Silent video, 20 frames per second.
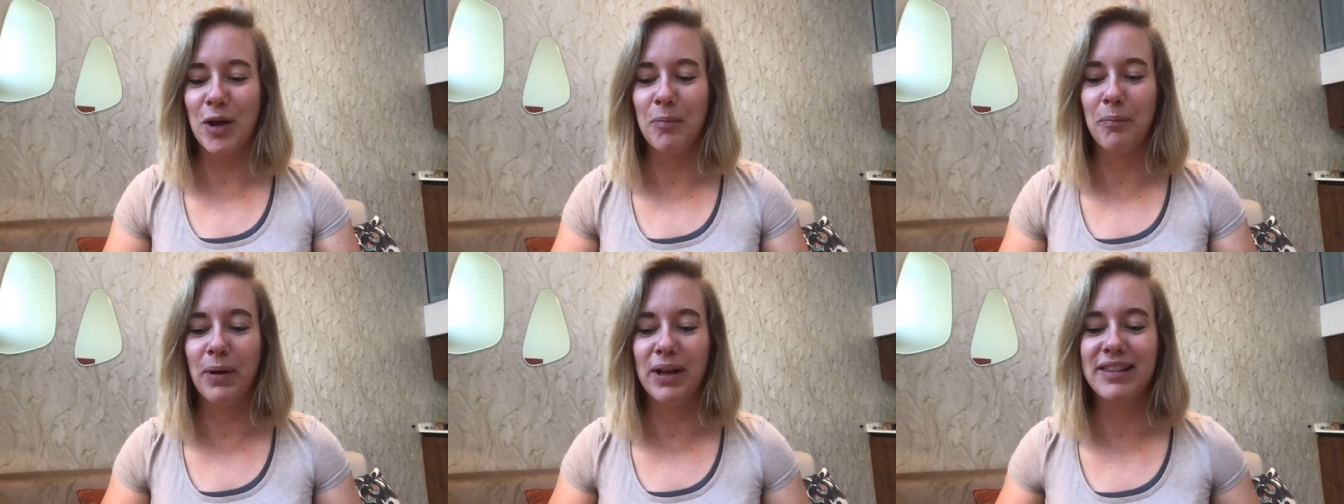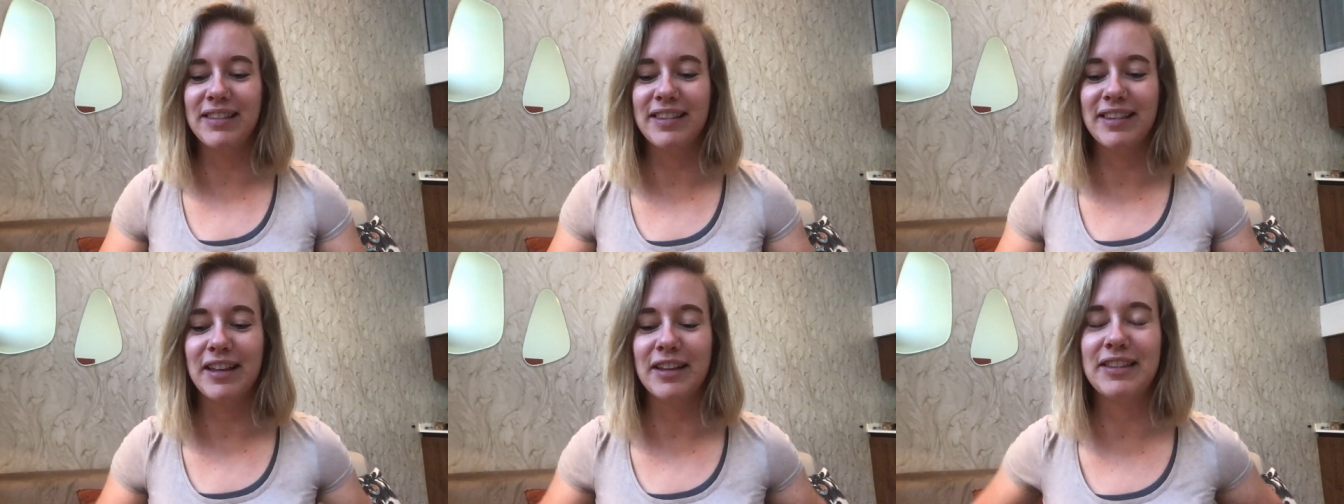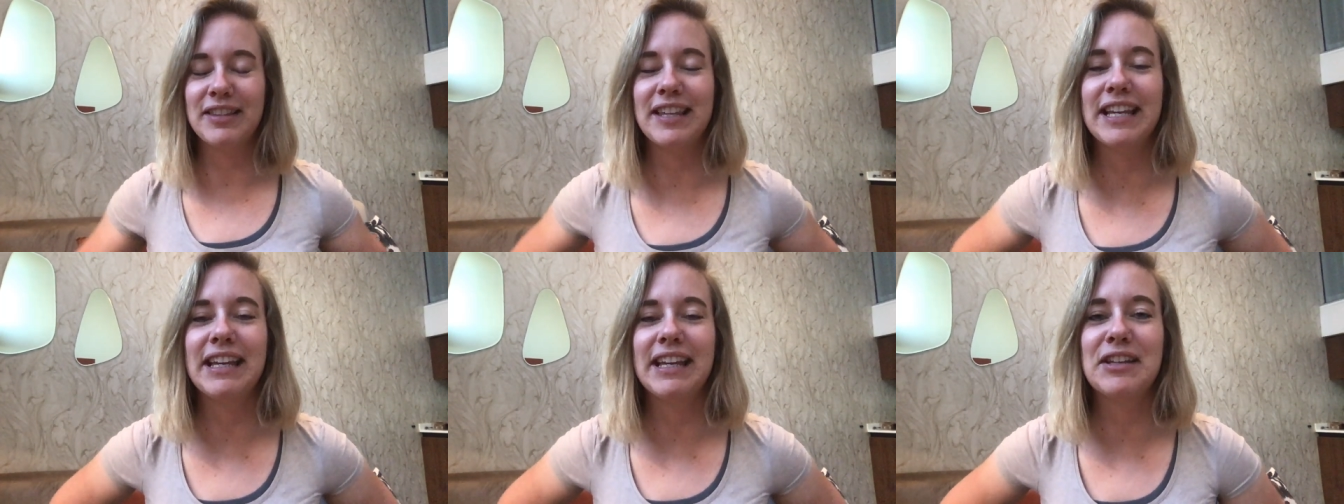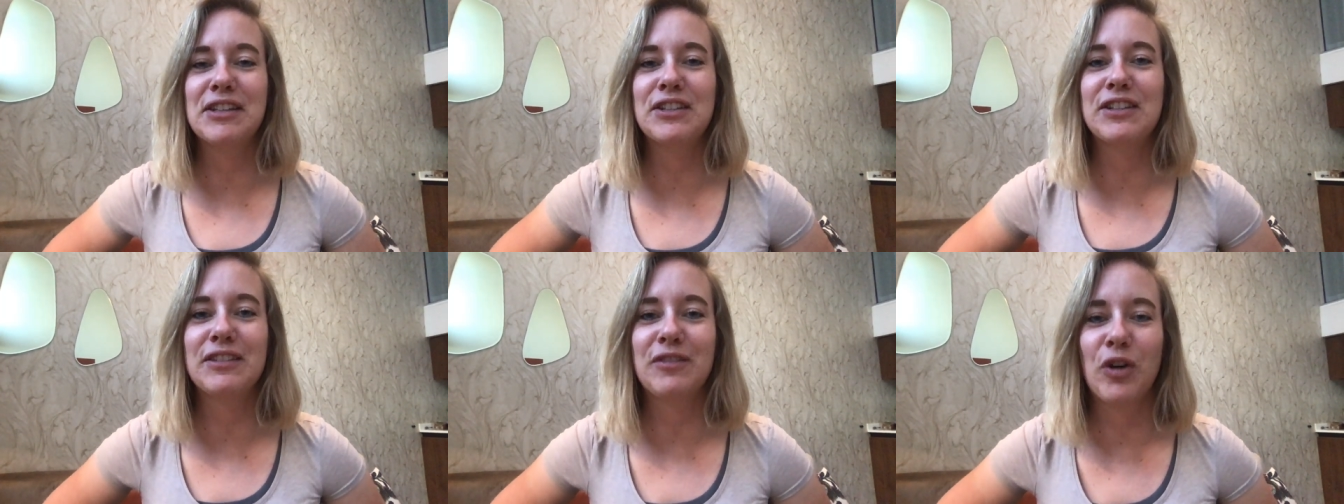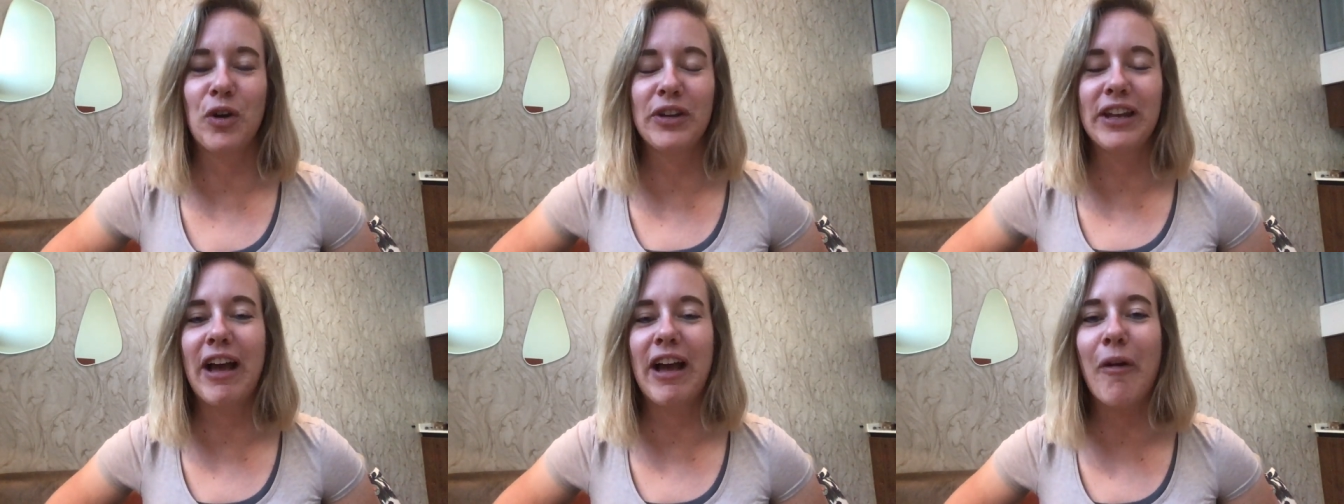but the thing is,
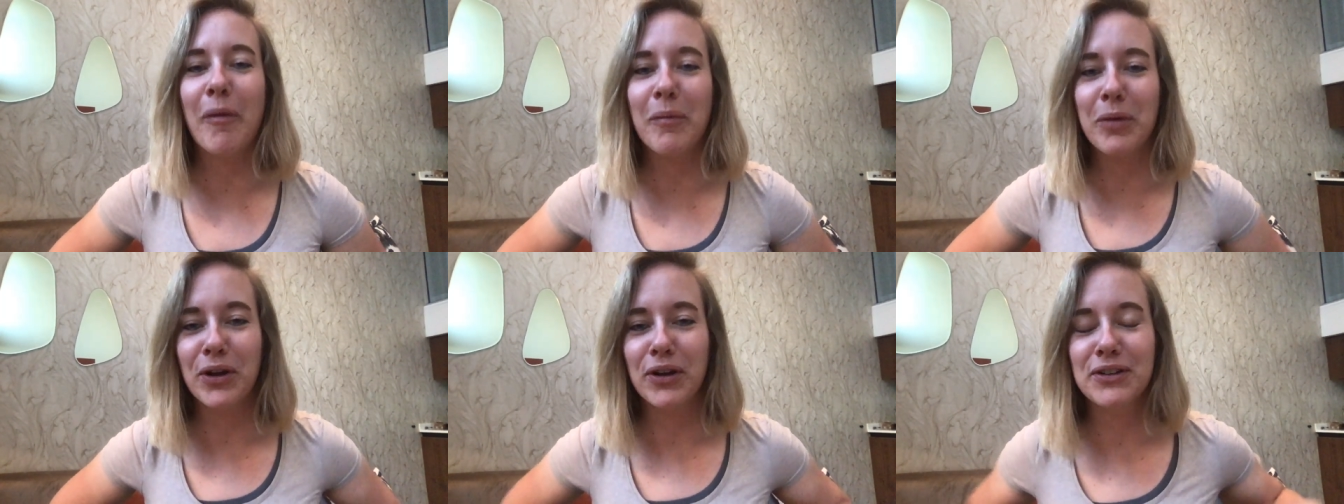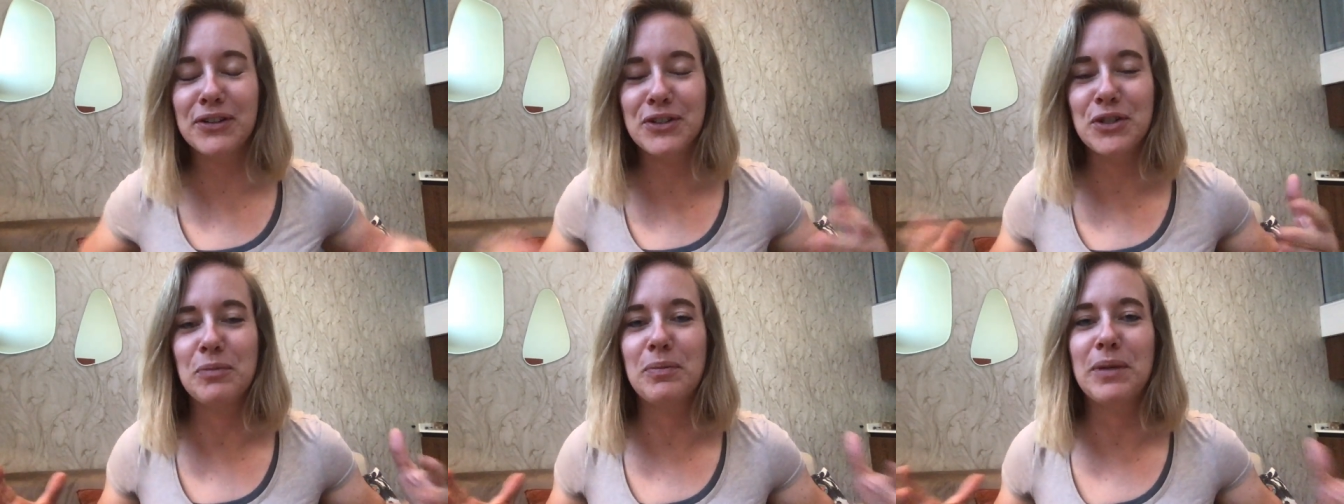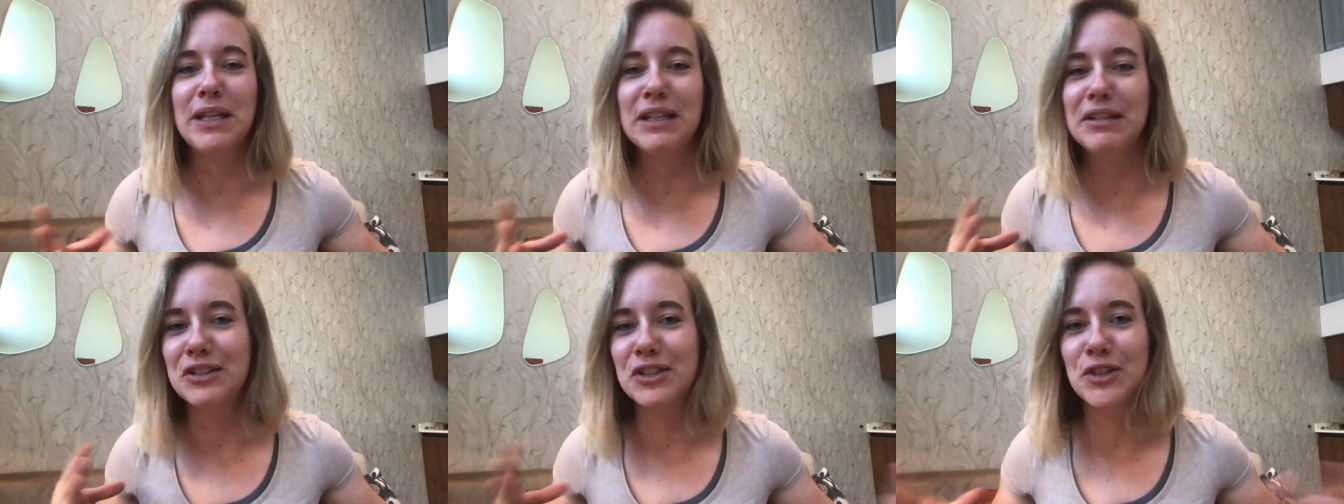well, now I'm going to be